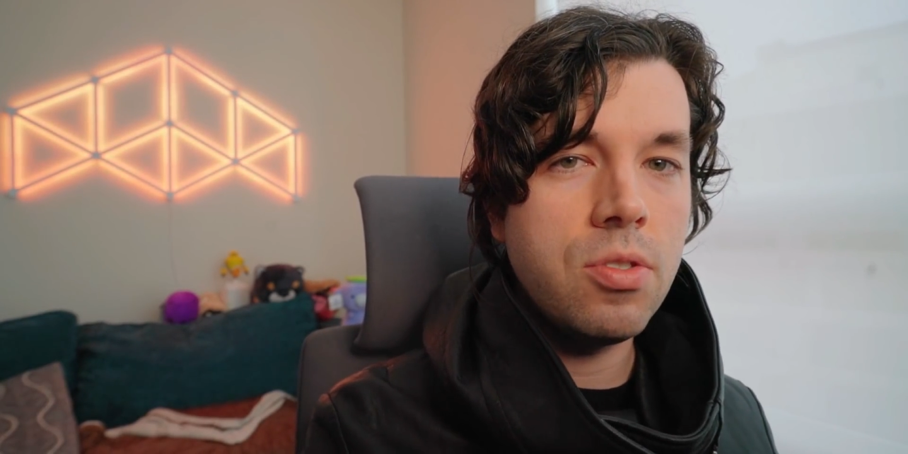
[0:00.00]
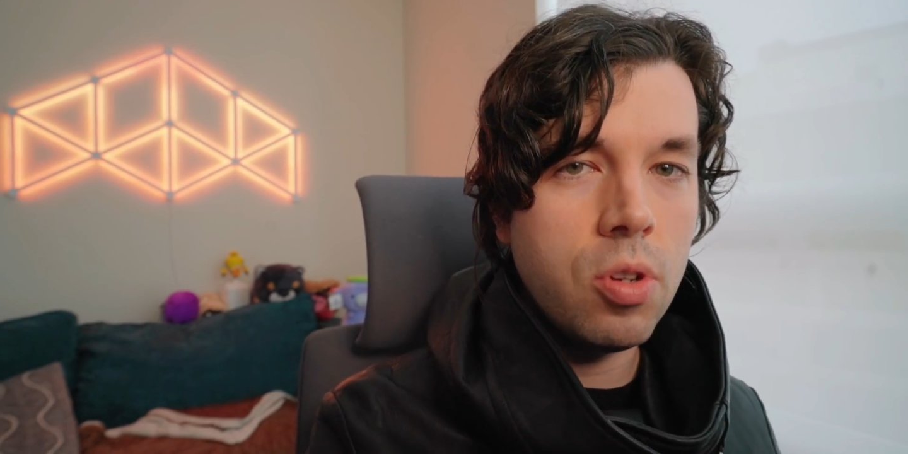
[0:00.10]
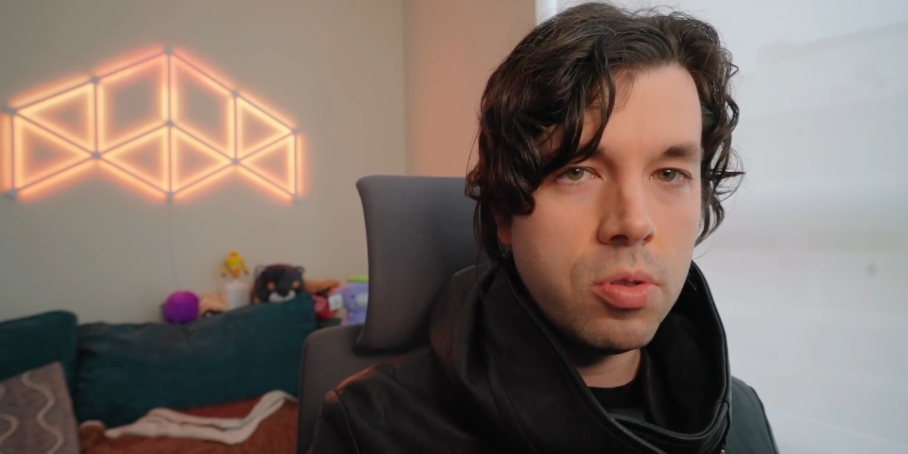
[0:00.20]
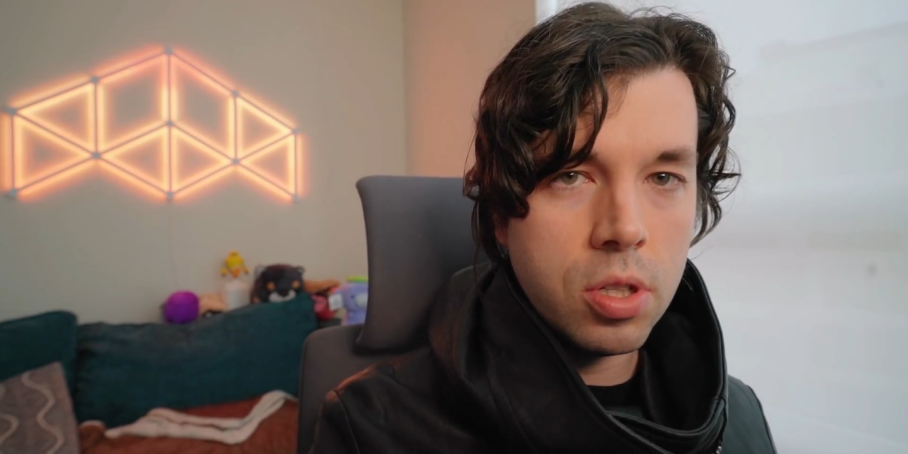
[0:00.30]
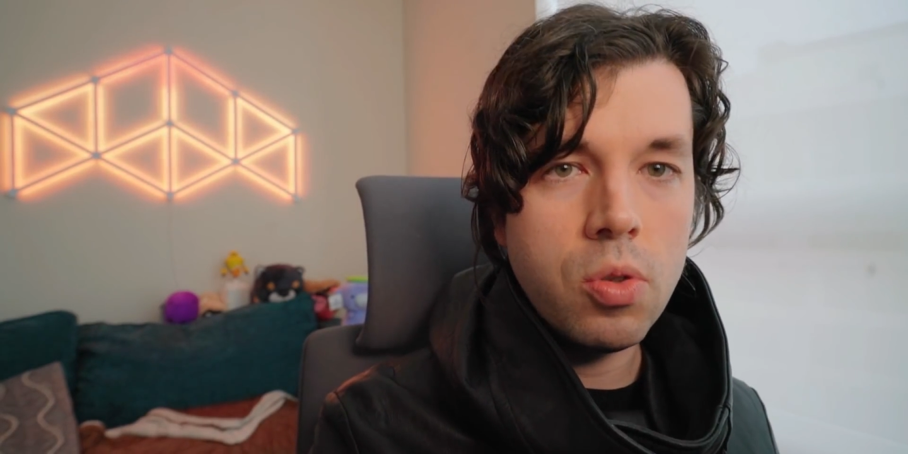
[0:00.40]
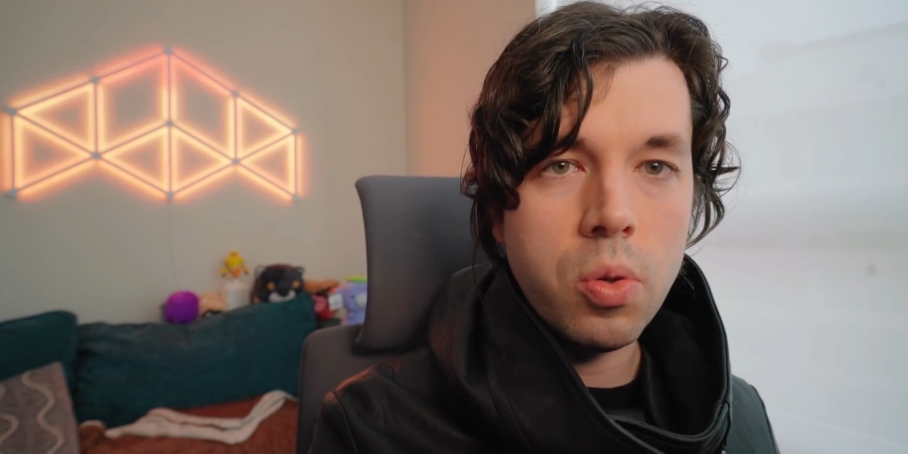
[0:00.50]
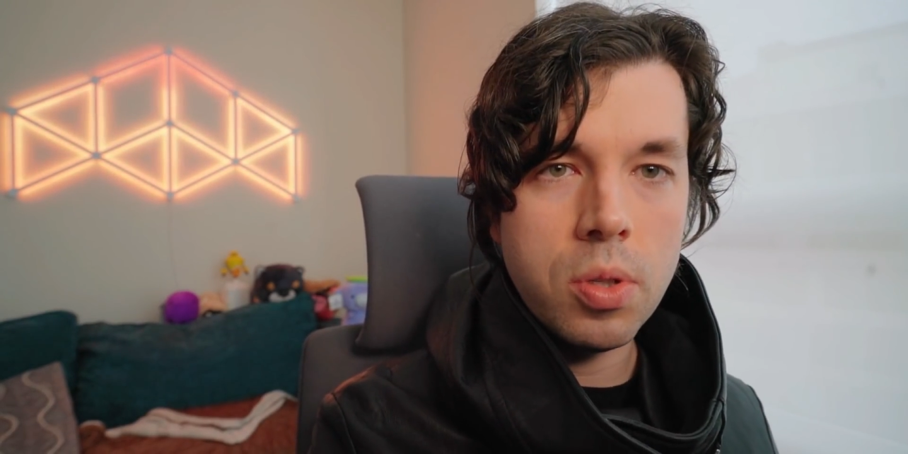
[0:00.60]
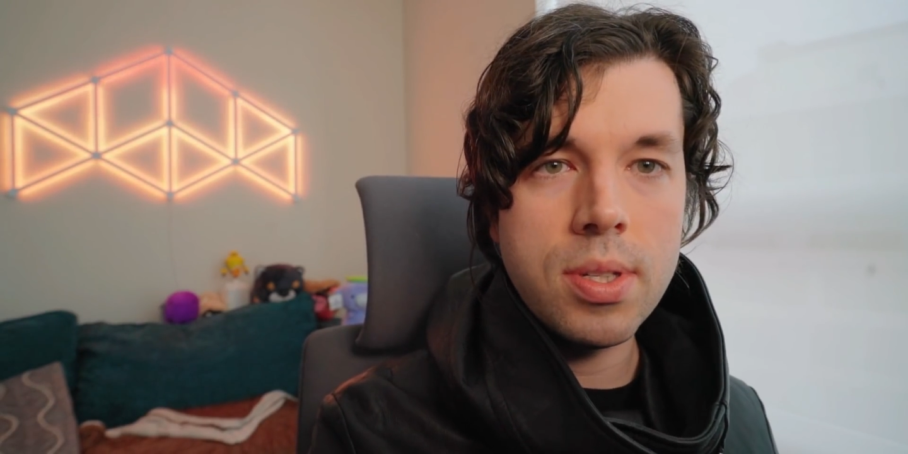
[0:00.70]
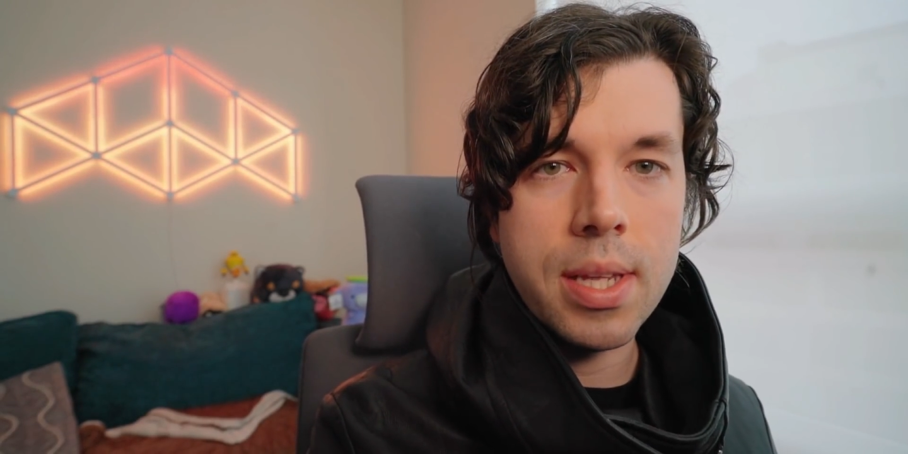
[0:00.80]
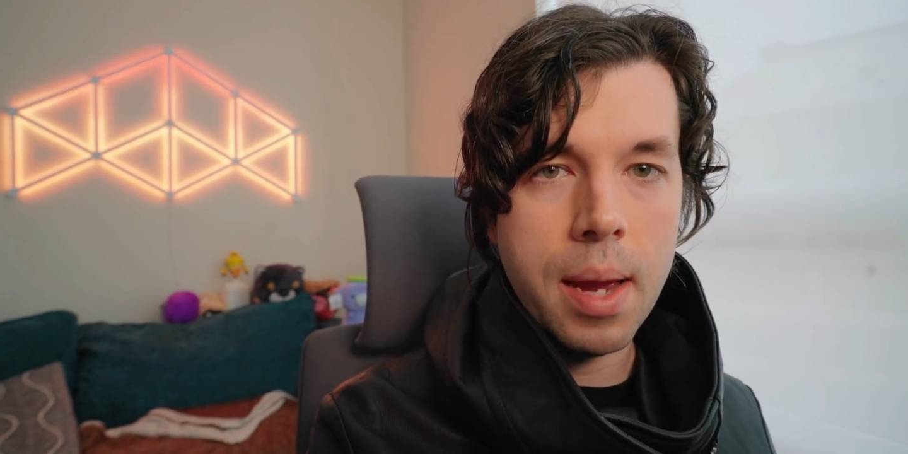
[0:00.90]
Zoltan
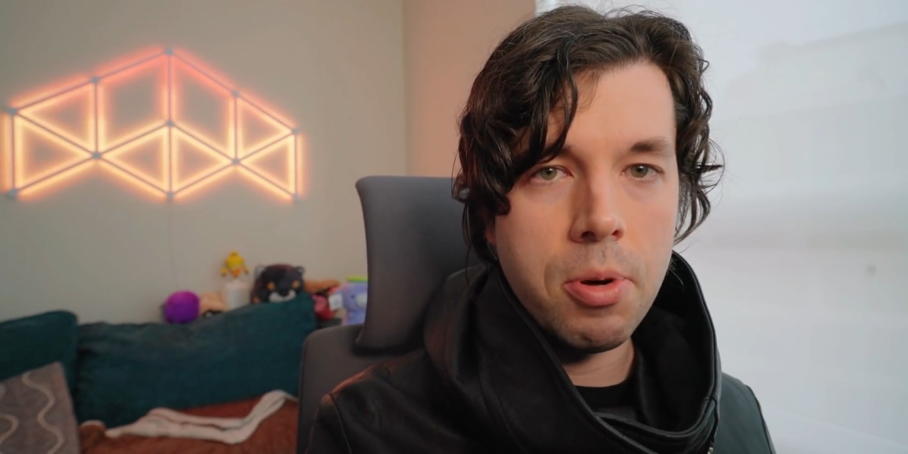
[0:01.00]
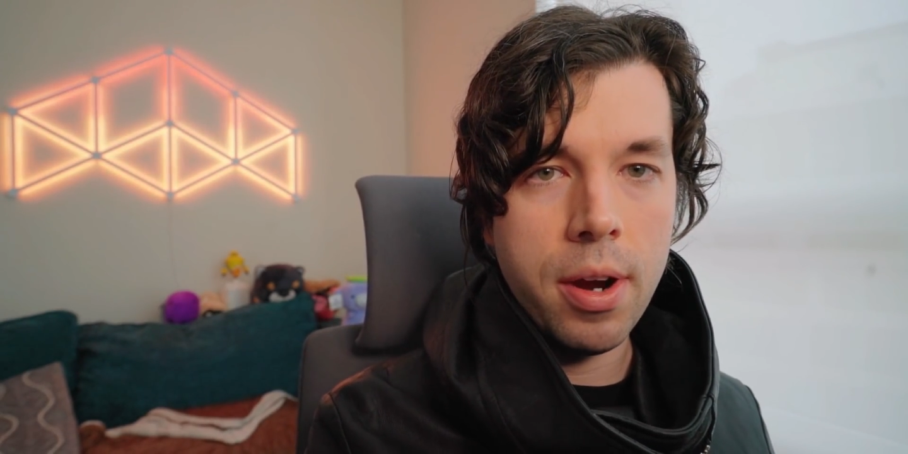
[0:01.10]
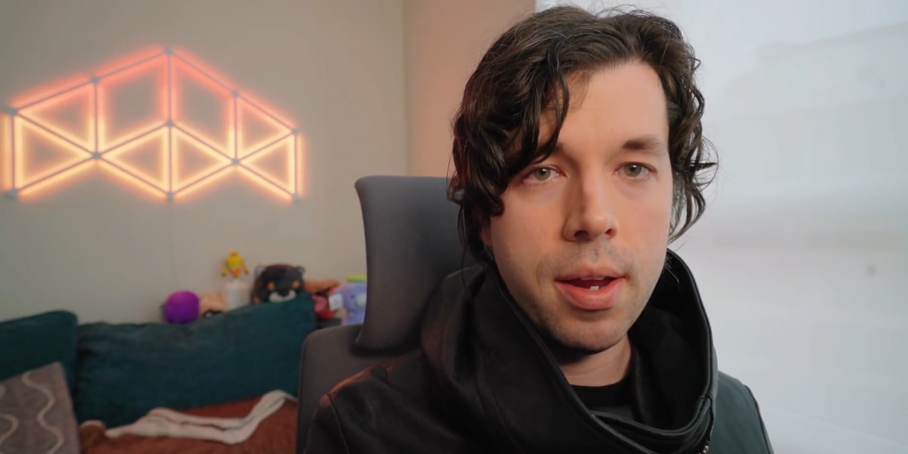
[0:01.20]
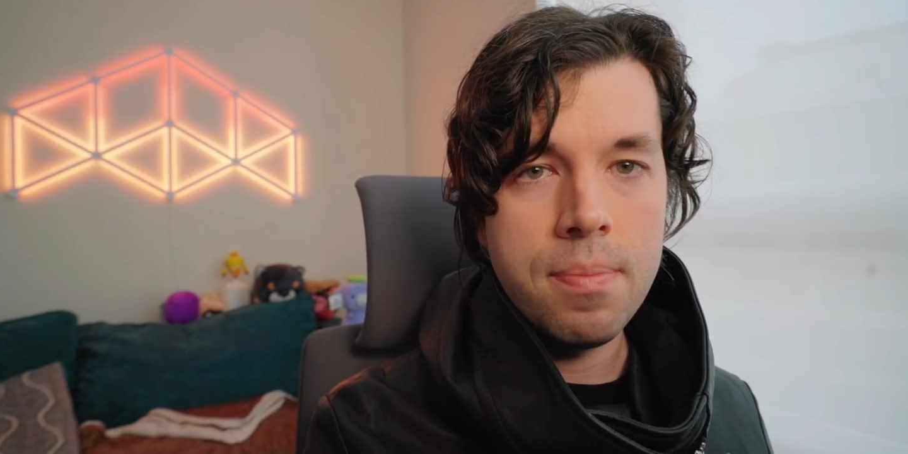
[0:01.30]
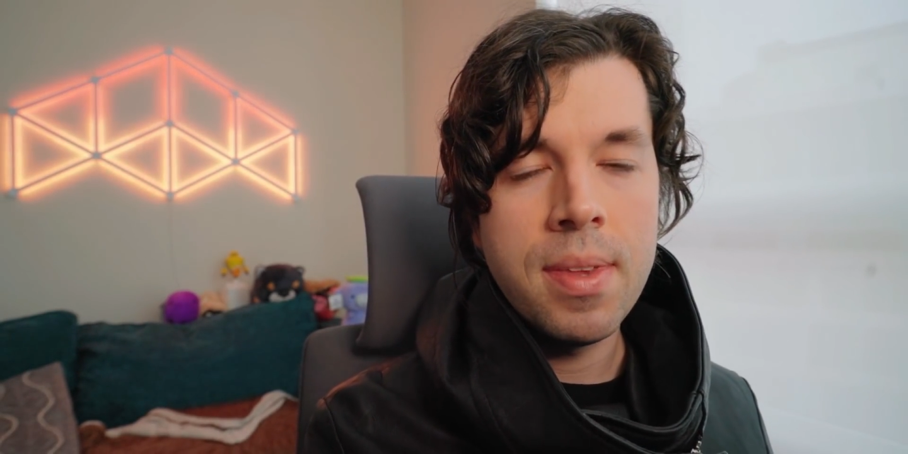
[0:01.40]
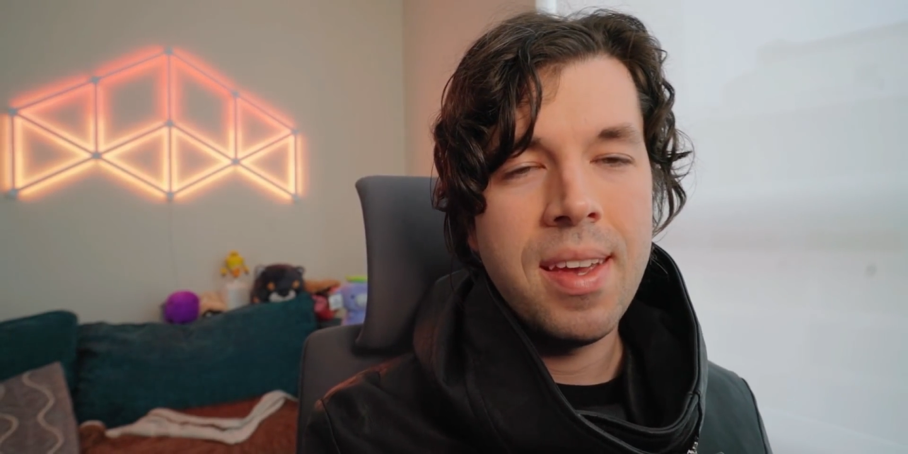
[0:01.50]
Kuhl's library